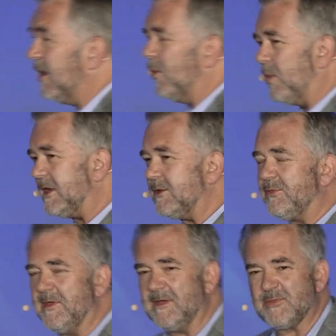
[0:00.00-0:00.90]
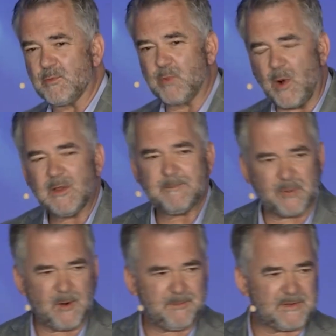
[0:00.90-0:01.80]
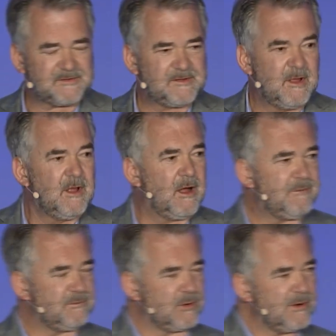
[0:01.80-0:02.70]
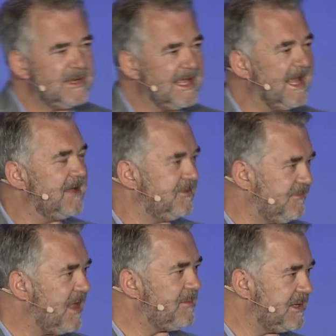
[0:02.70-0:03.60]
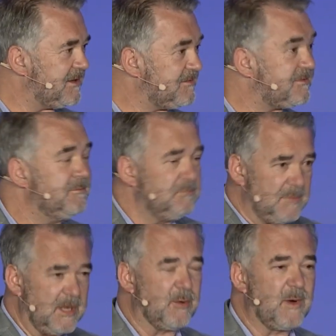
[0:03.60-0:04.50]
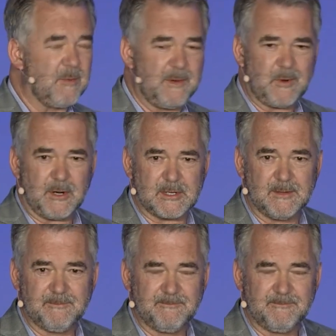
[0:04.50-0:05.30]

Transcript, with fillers: What do you think the role and purpose of learning and development is here where we work?